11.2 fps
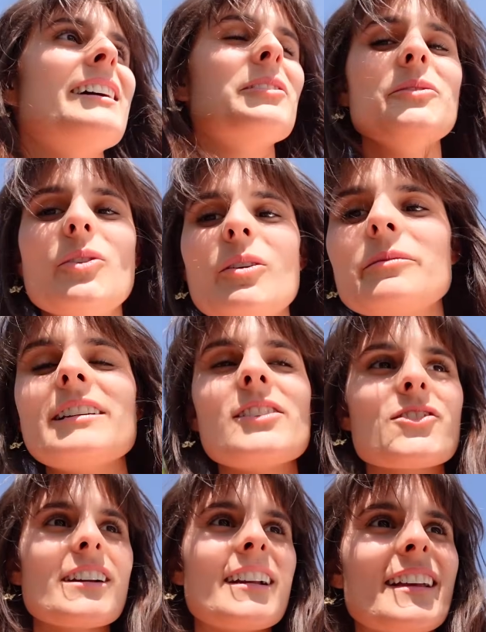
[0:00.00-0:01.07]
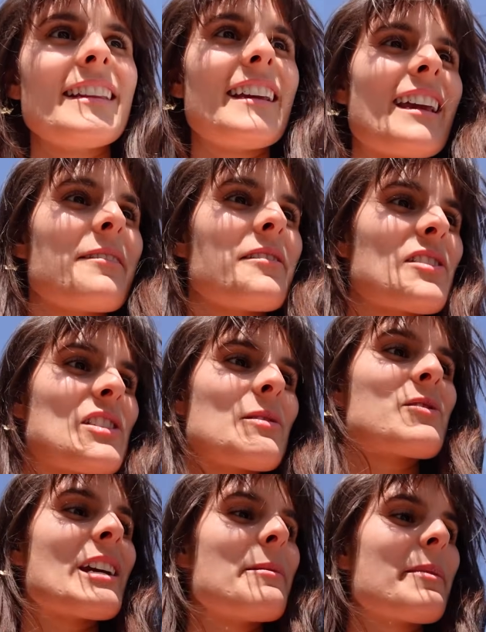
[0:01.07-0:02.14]
I don't normally drink, and they gave us
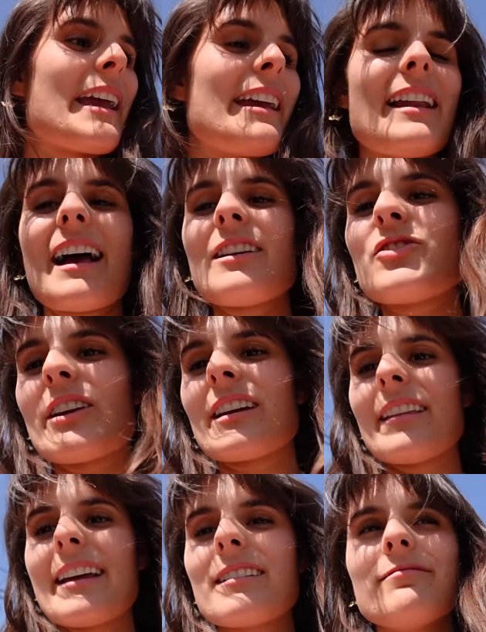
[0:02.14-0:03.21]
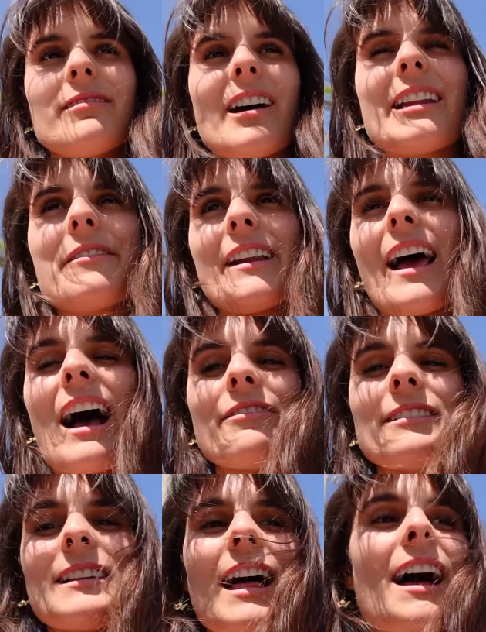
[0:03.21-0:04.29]
some champagne. I drank like not even half
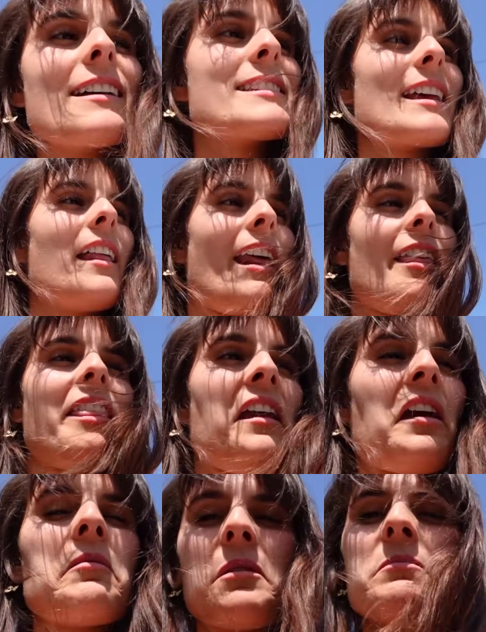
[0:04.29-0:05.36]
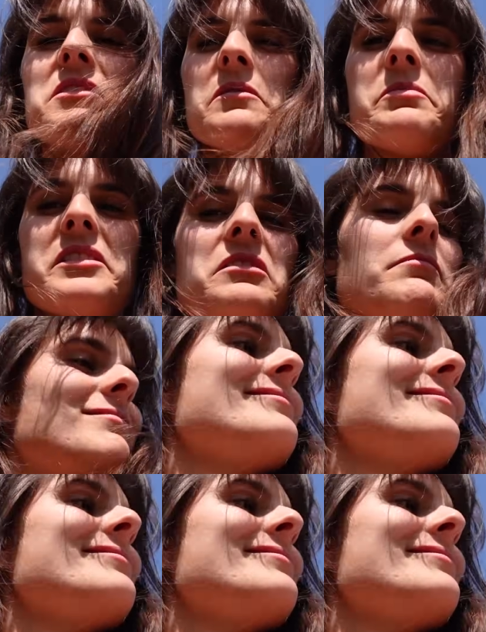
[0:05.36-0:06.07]
a glass, and I think I may be tipsy.